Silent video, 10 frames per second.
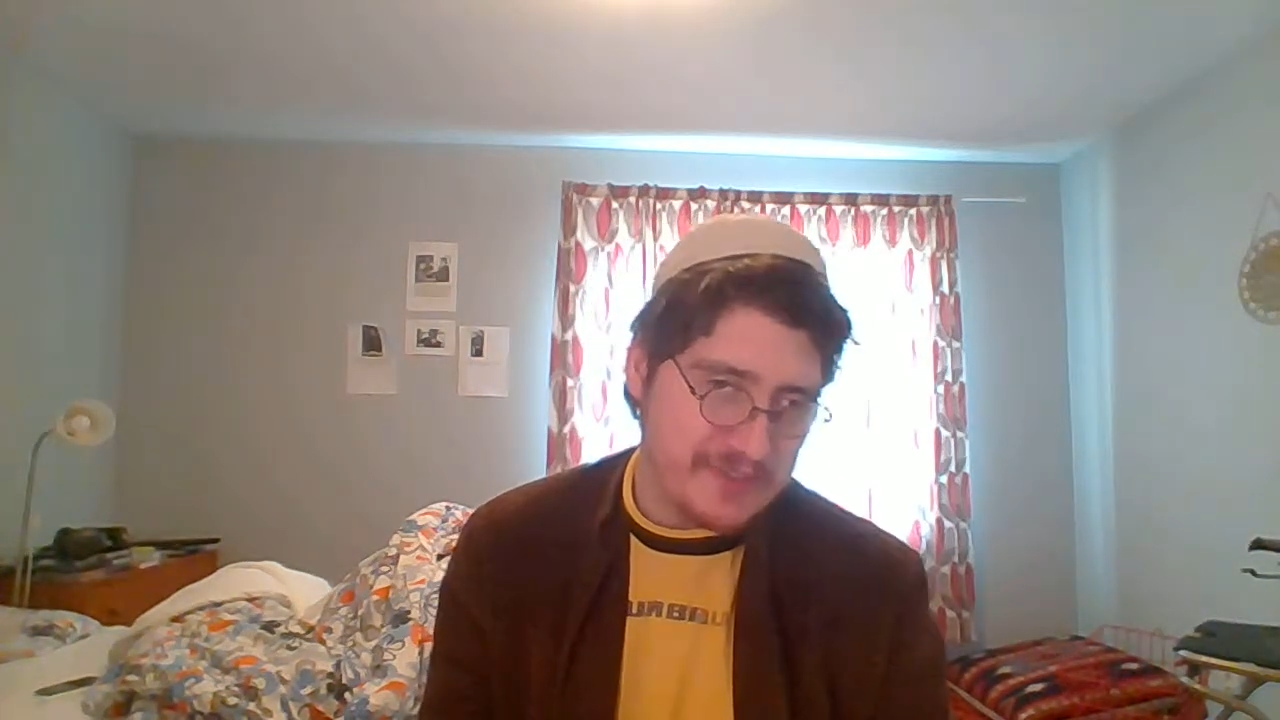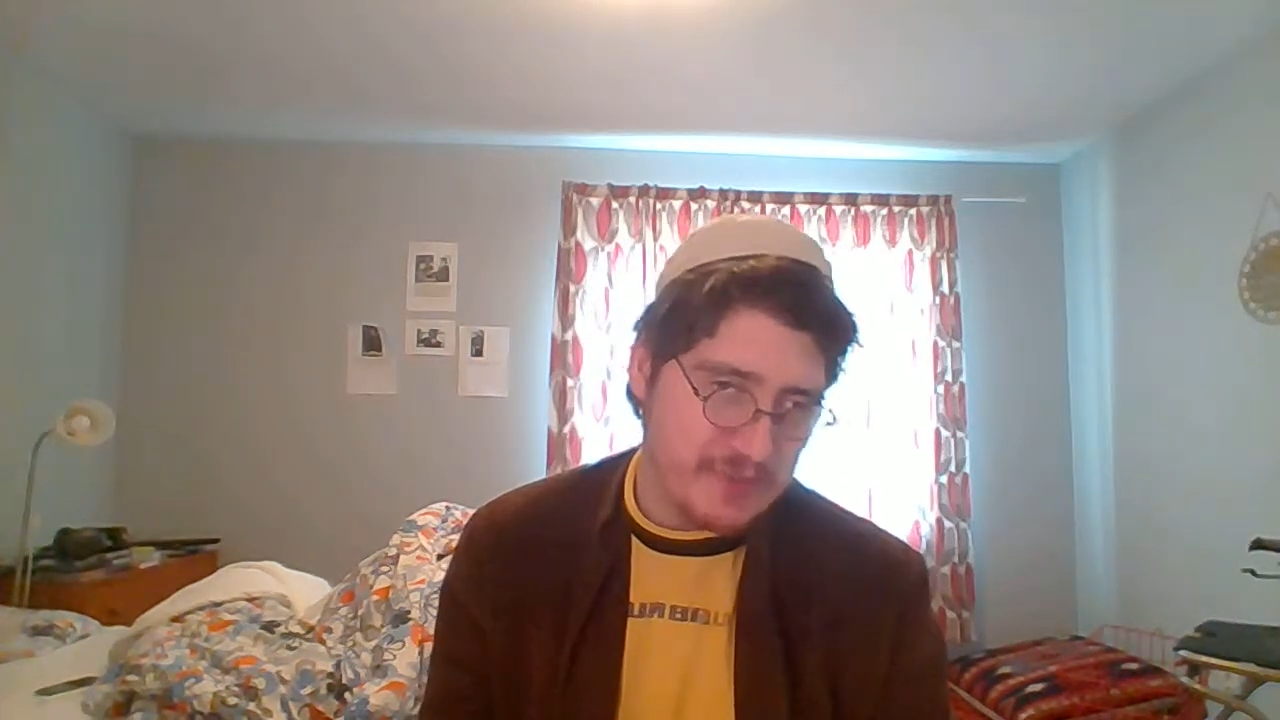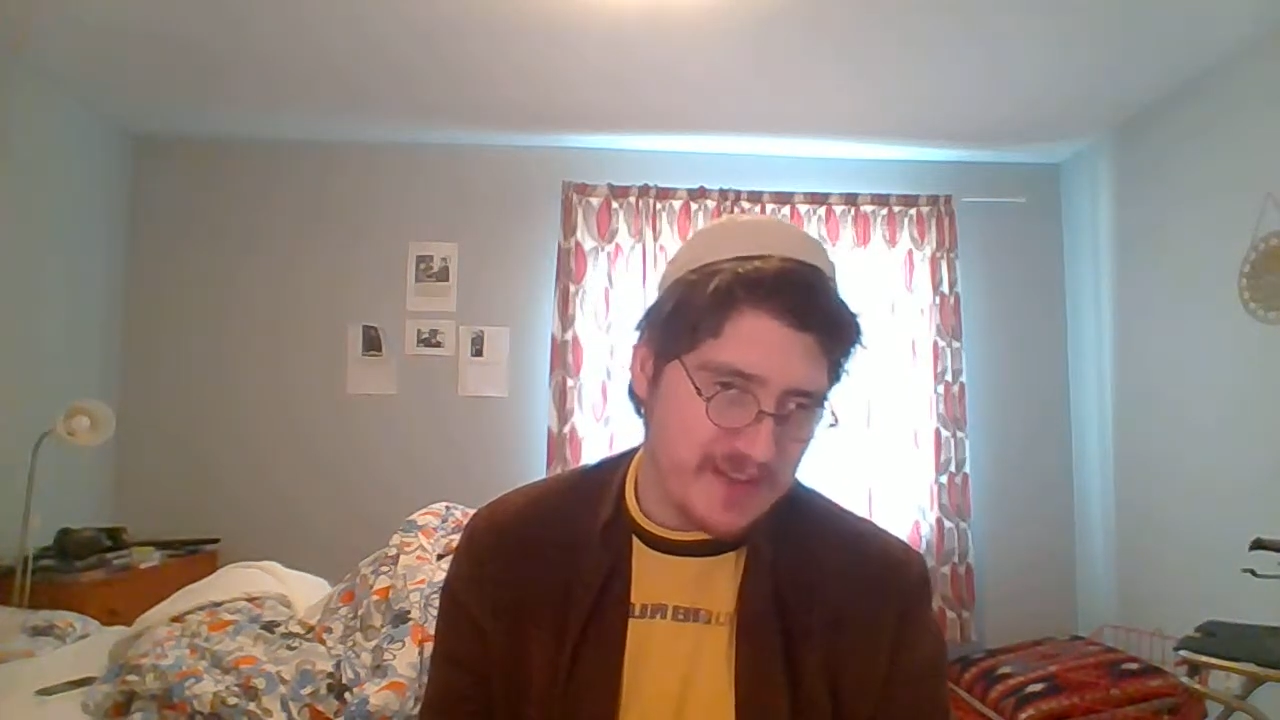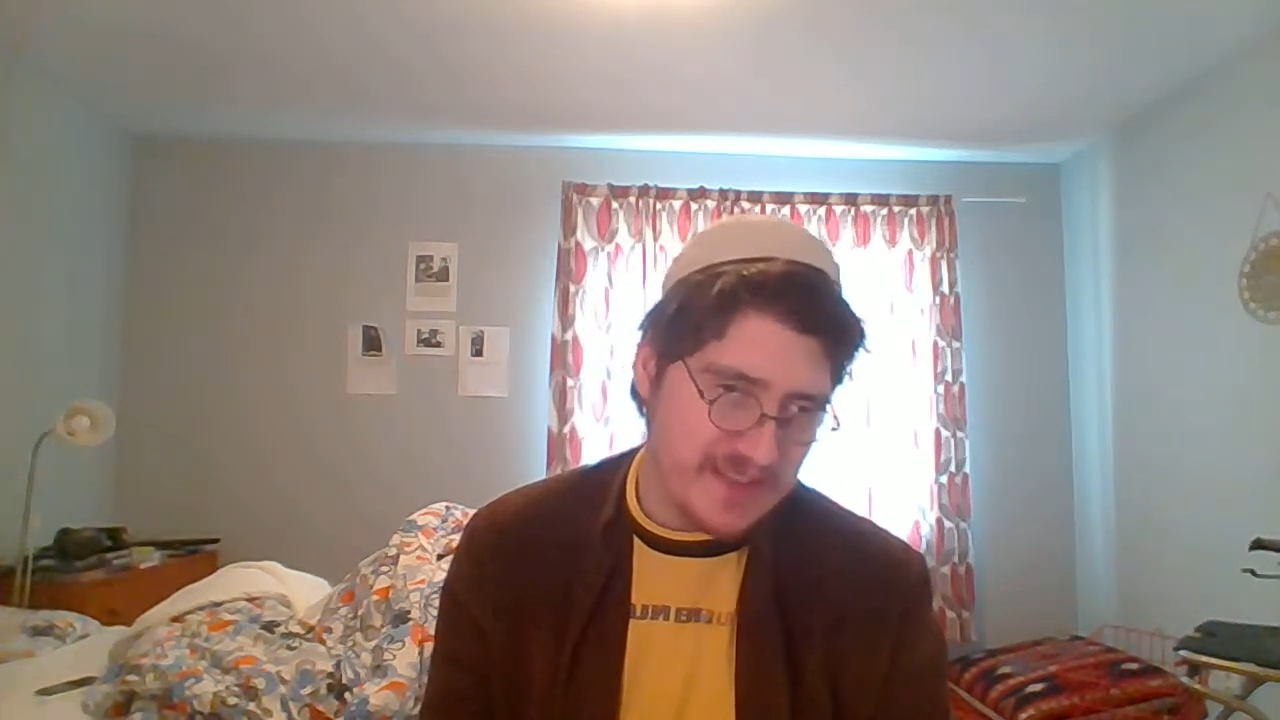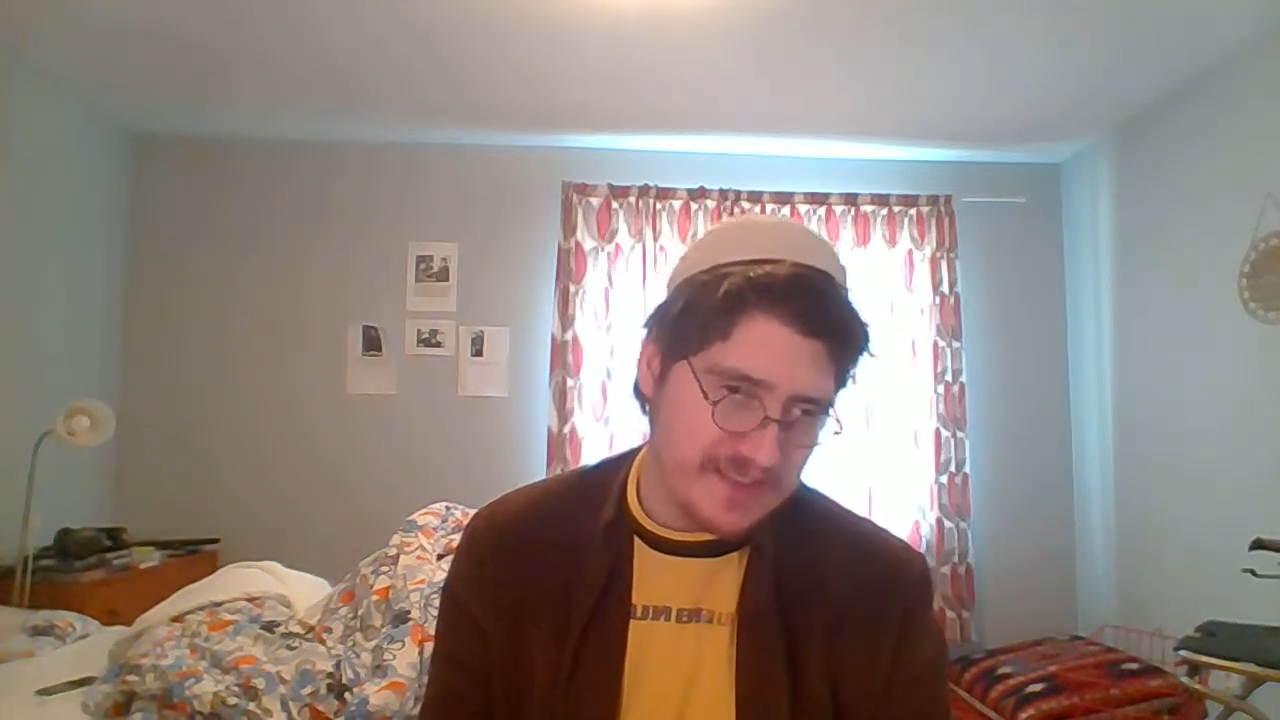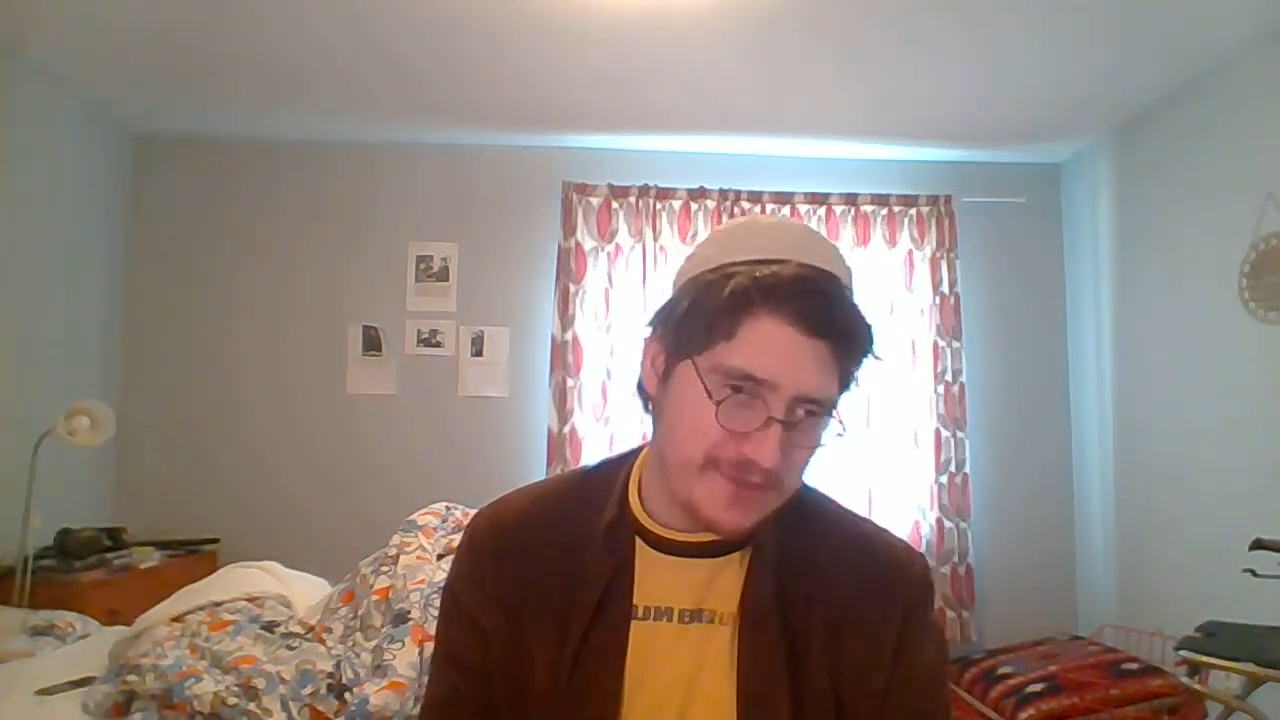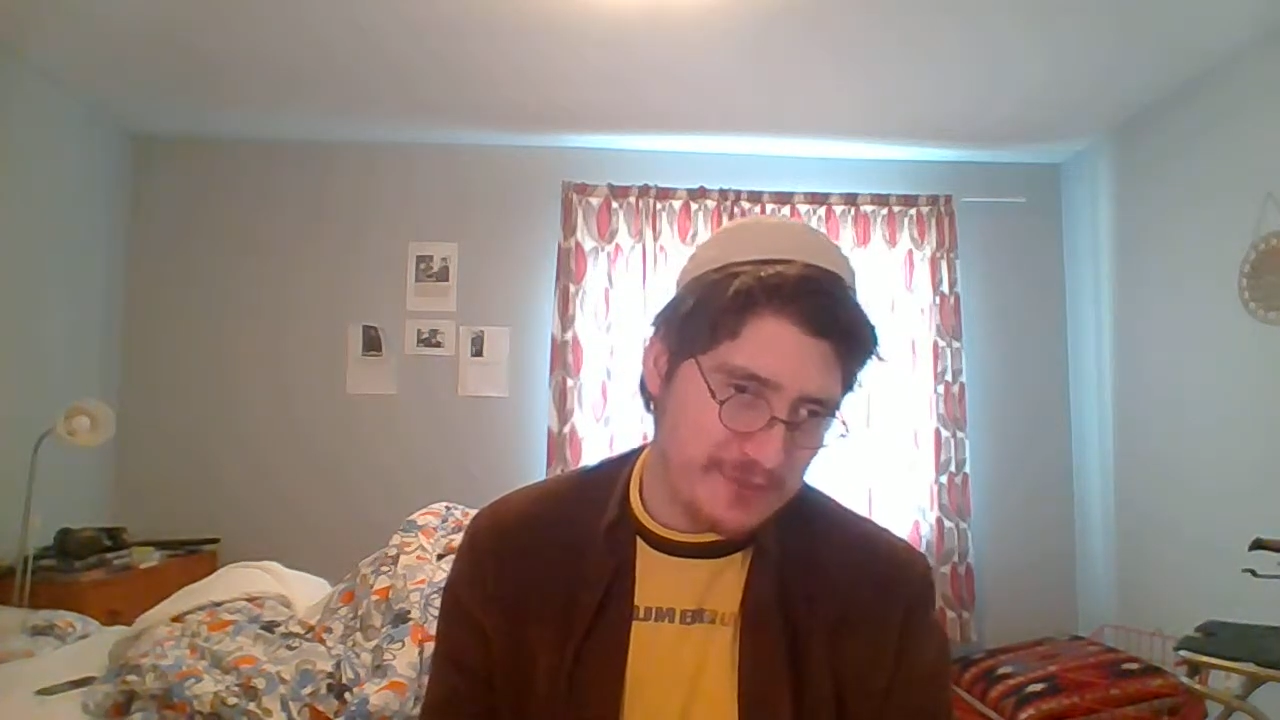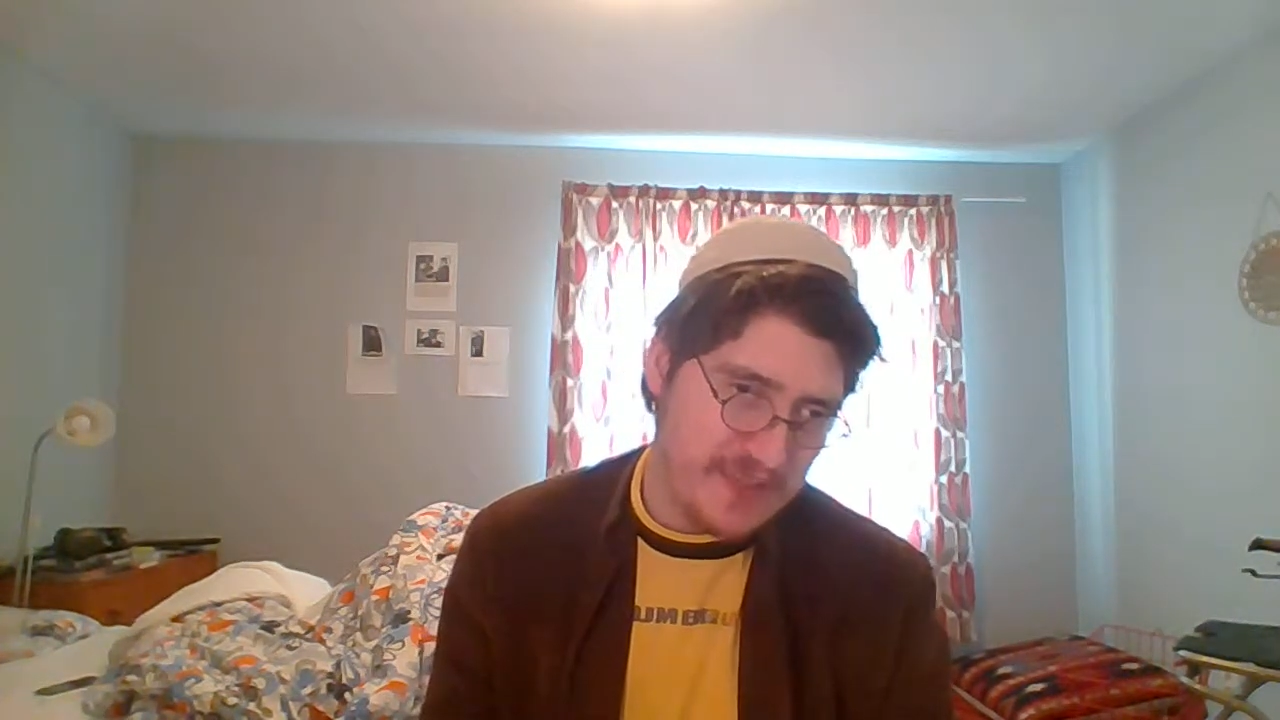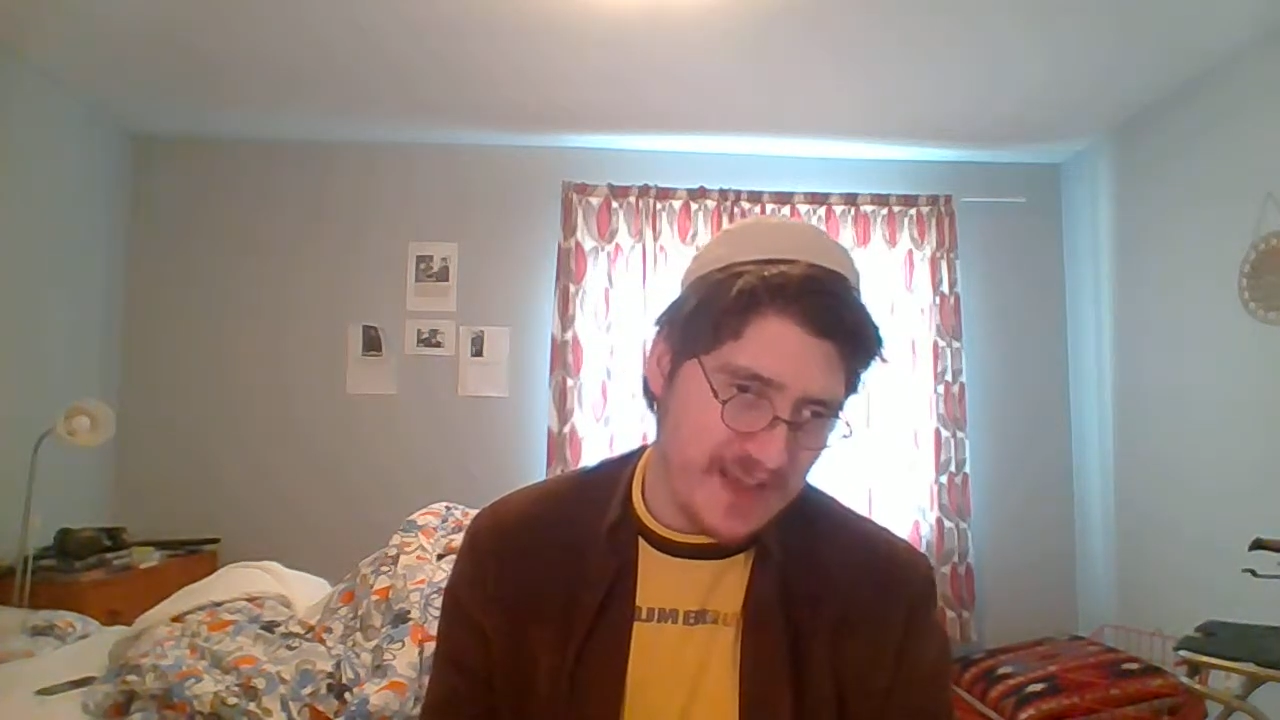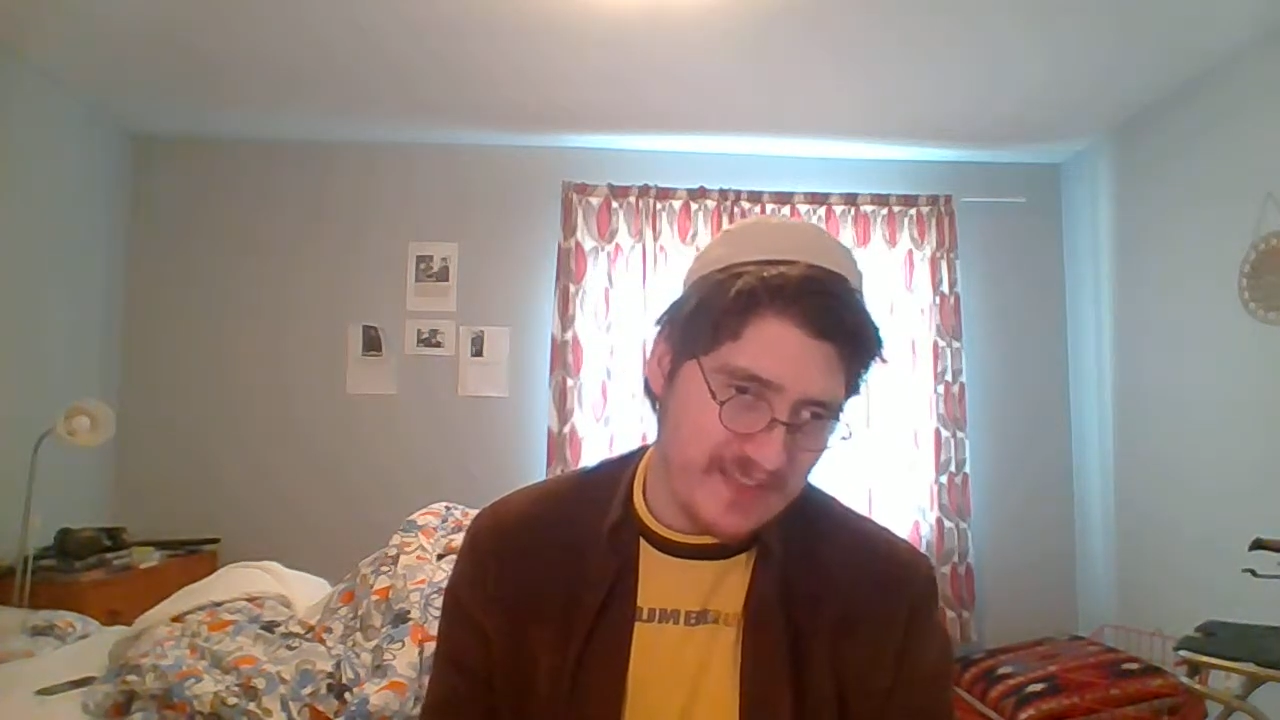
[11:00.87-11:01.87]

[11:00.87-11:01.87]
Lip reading: related to that.